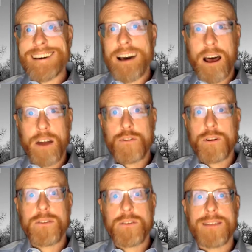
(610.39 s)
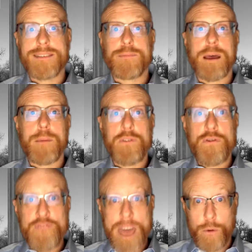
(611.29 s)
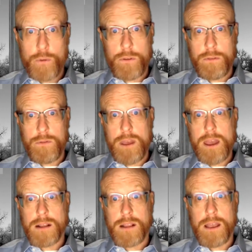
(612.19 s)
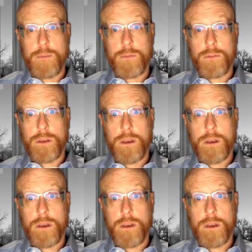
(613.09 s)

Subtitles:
hundreds, and sometimes thousands of VA claims.